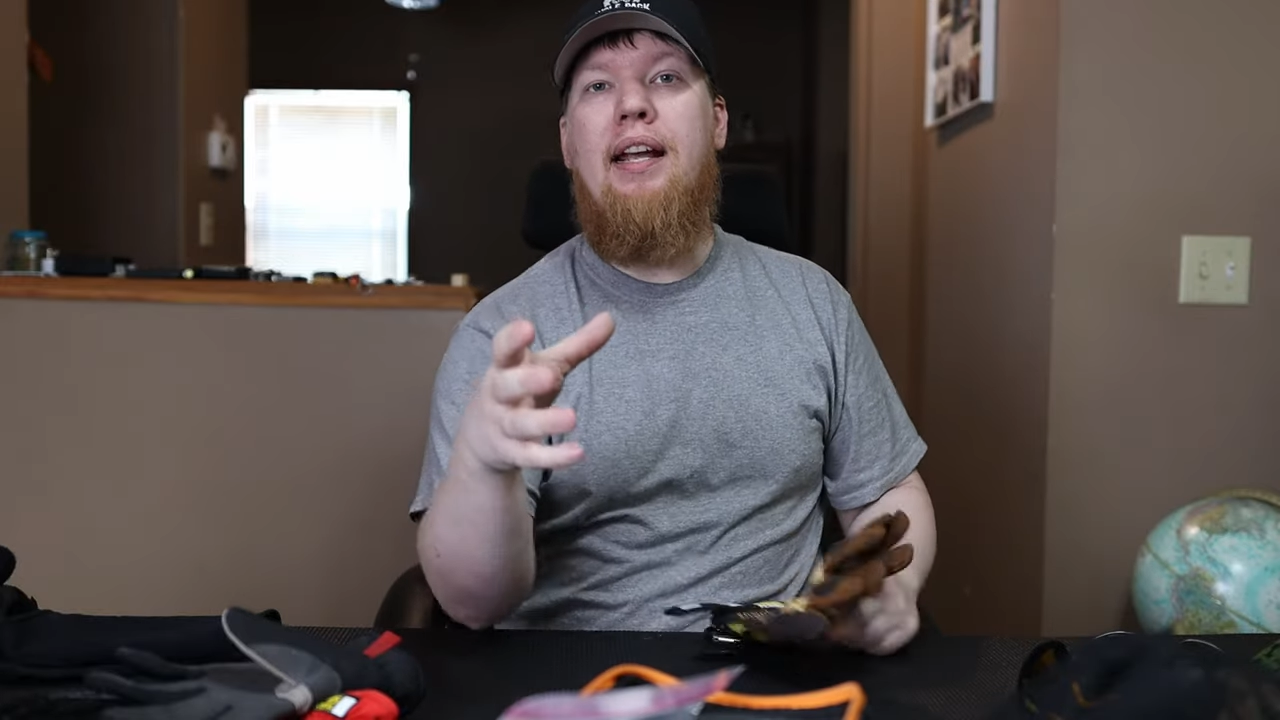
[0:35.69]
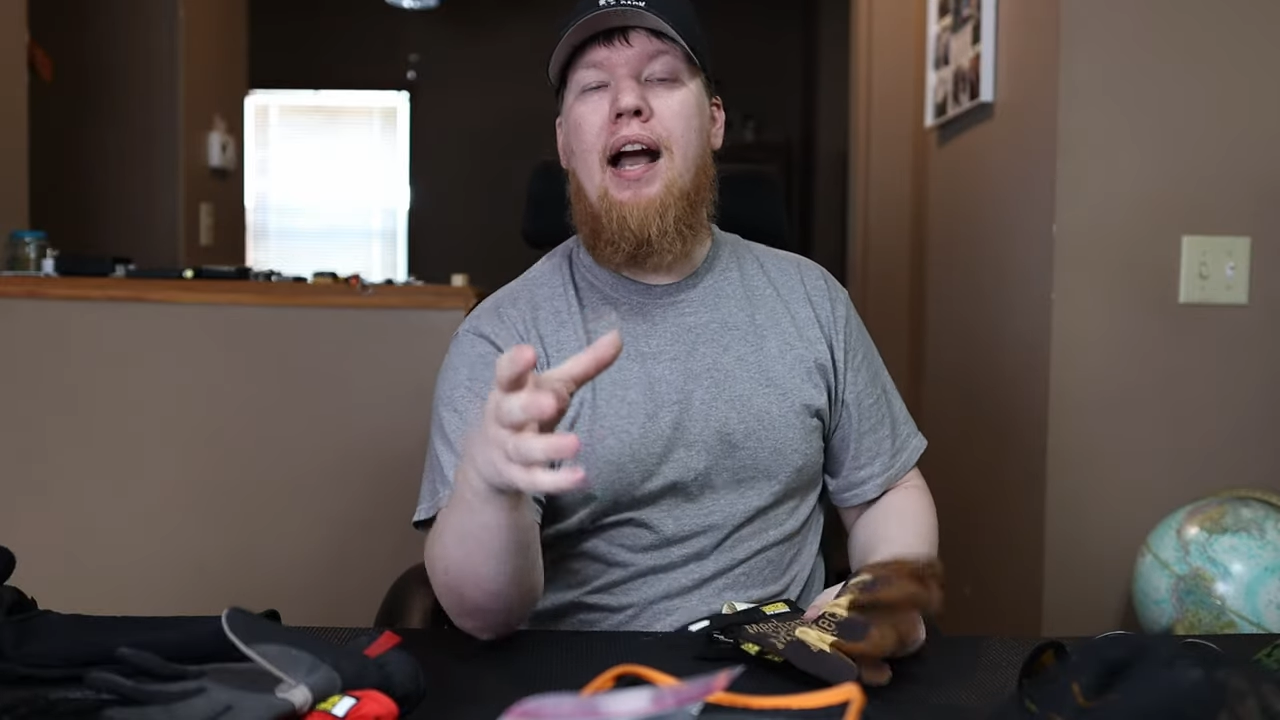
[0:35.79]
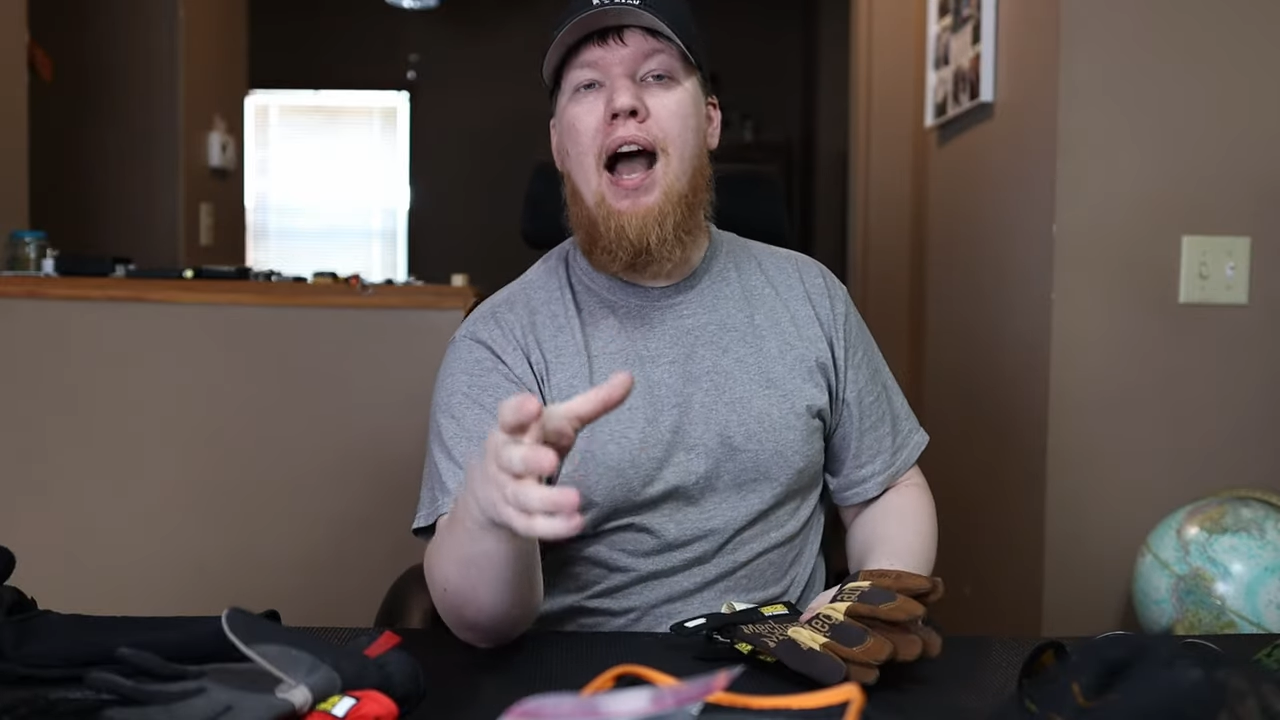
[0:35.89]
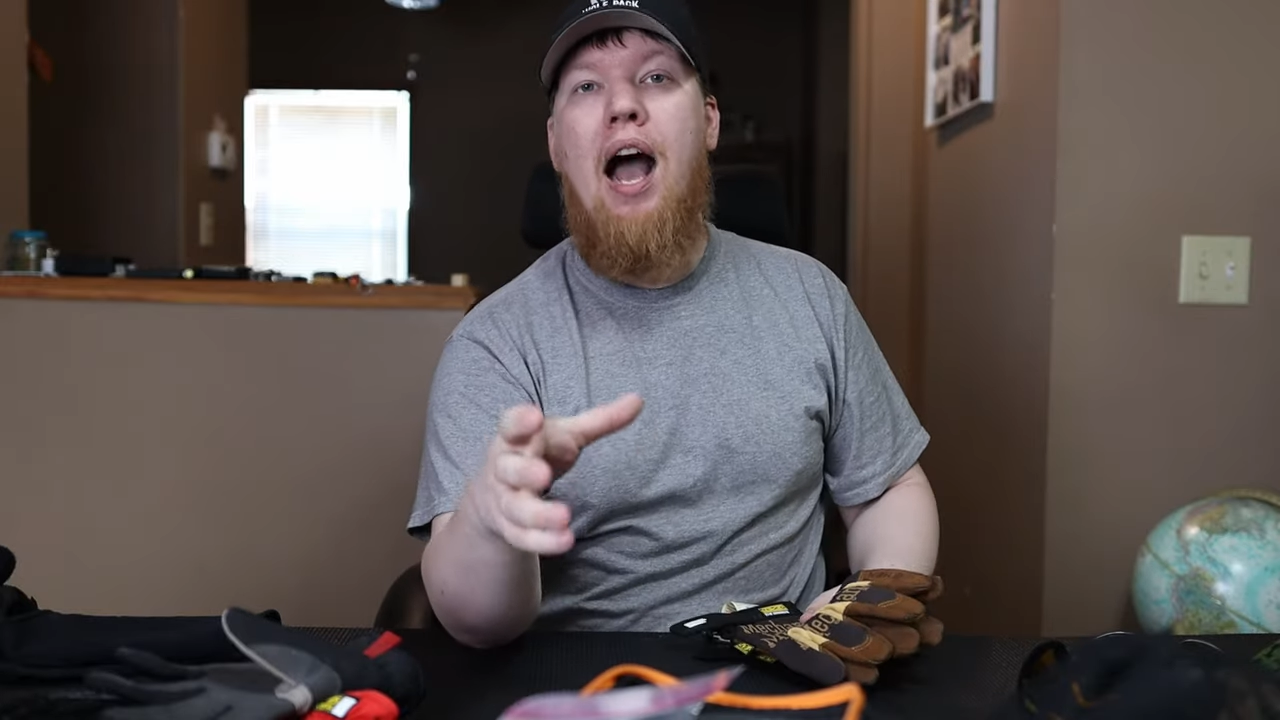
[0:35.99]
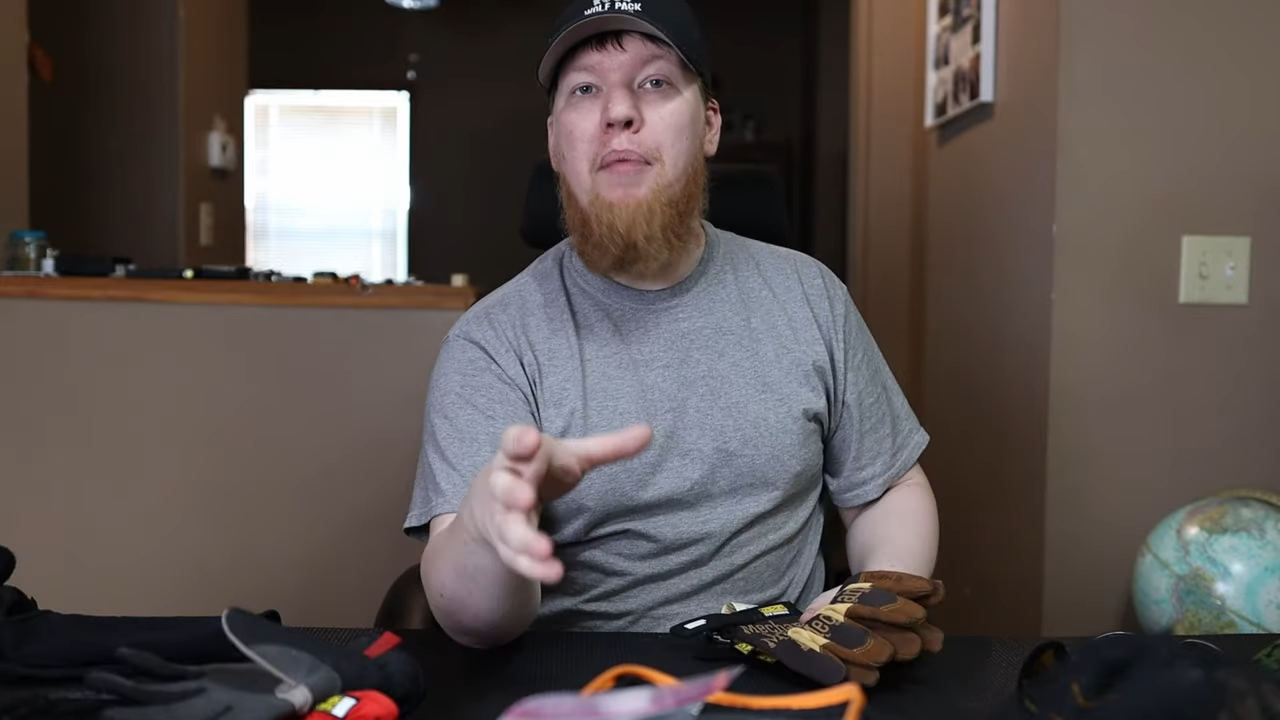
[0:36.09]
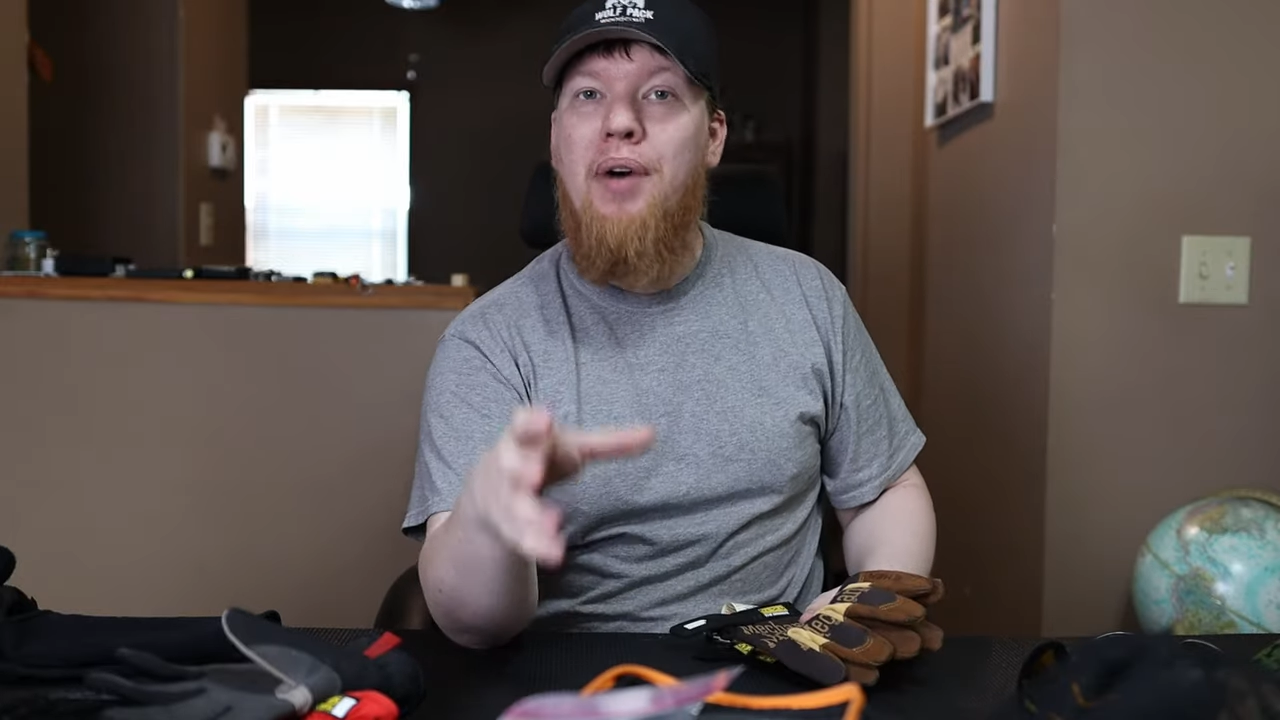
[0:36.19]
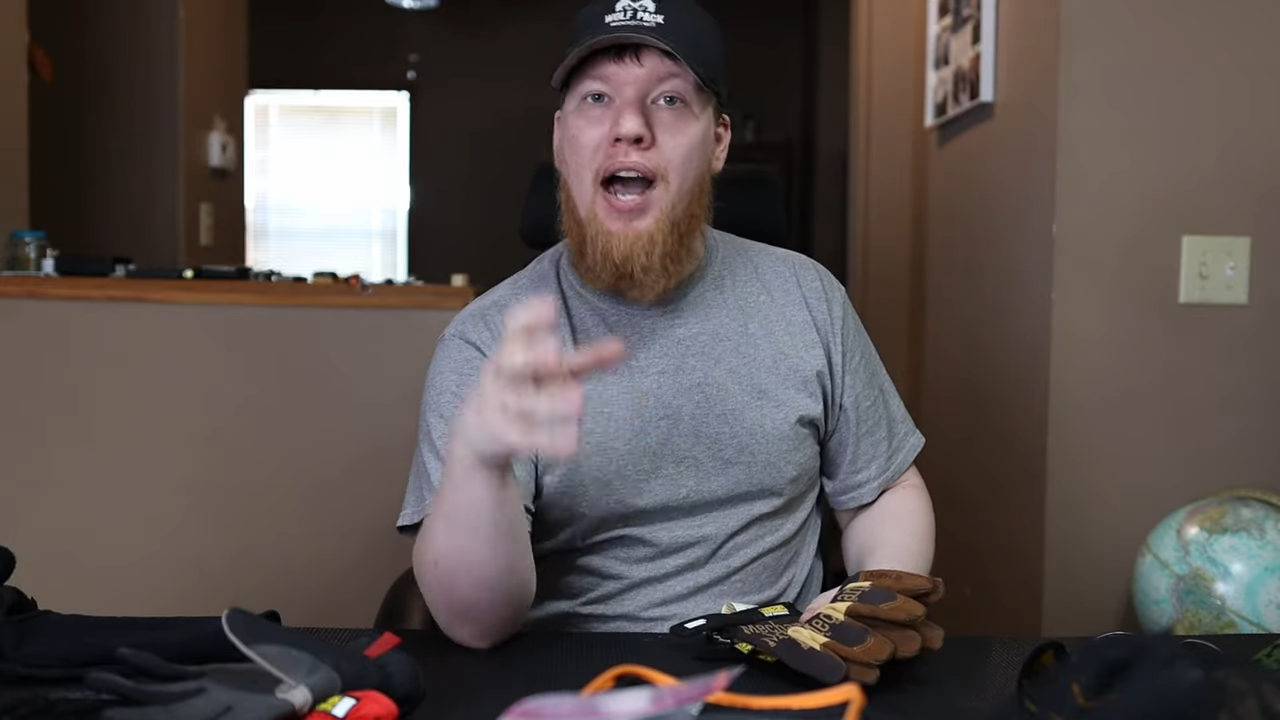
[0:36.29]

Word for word: take a hot